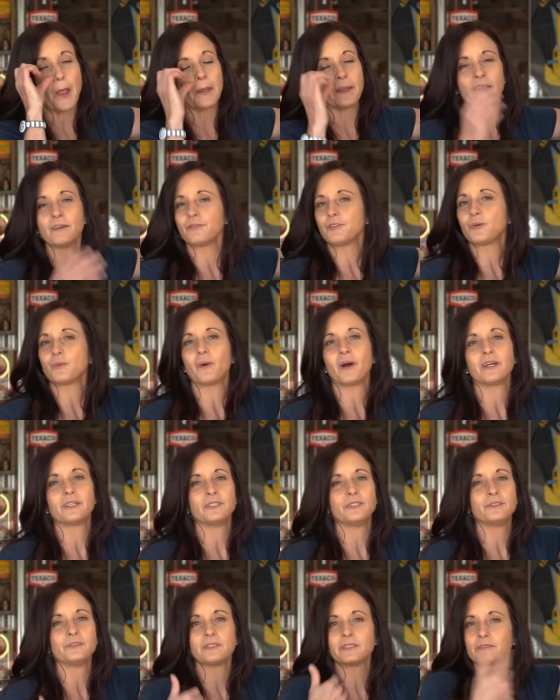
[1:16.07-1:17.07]
If you
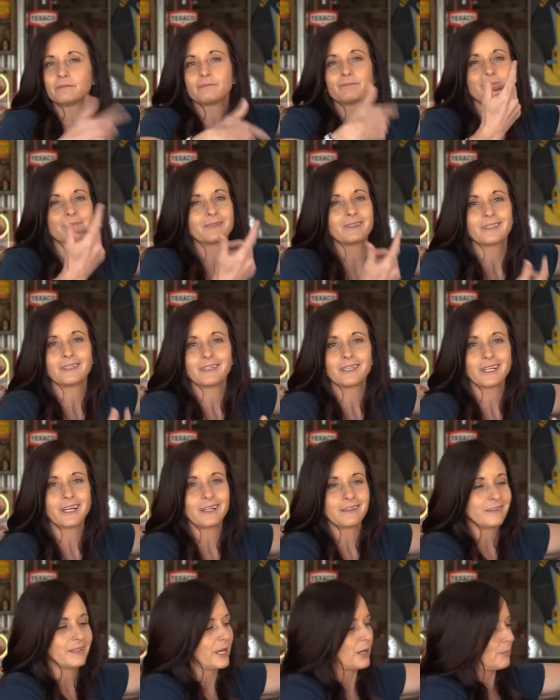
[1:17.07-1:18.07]
want, you can
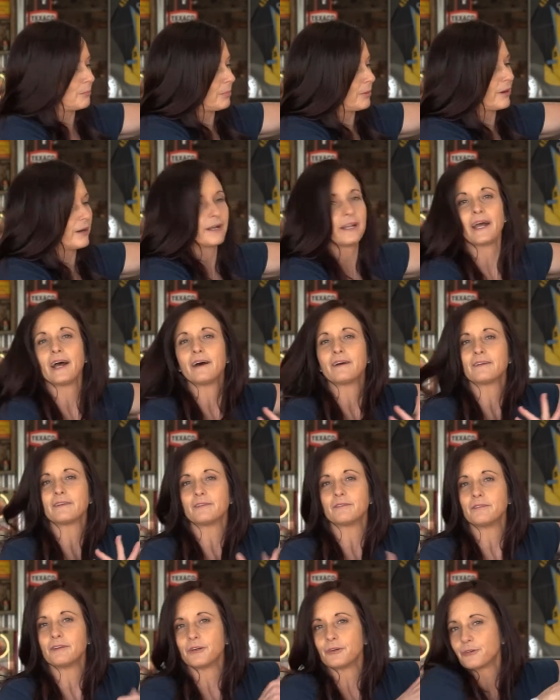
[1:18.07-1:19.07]
cut that part out of
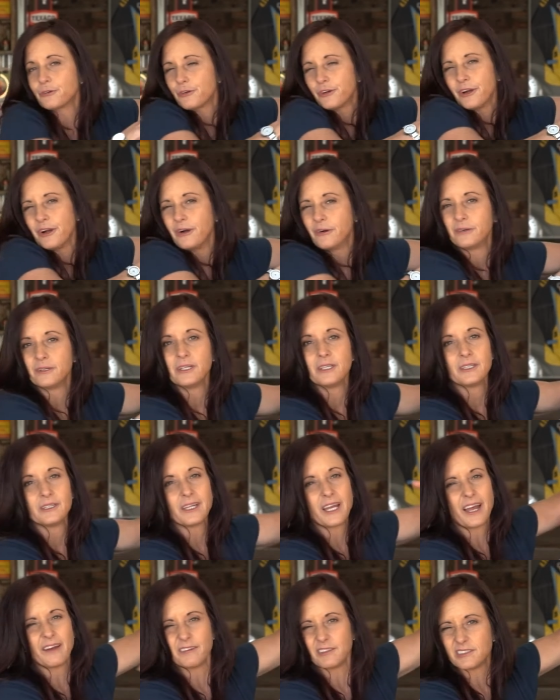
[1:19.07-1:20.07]
the Velcro,
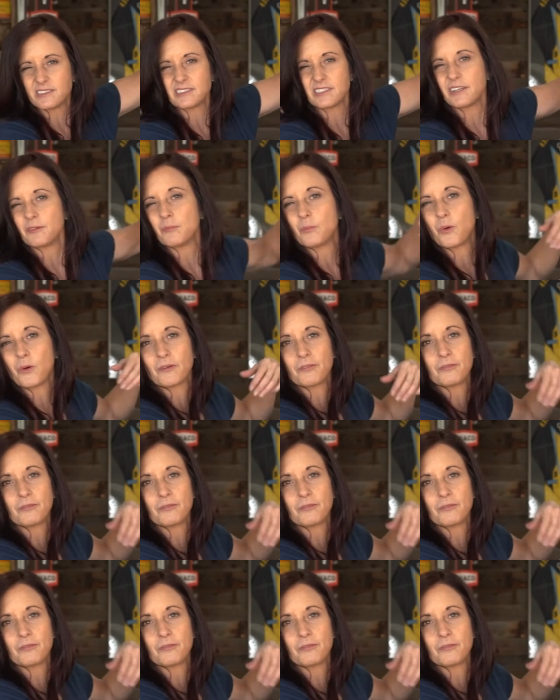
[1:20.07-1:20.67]
have it sit more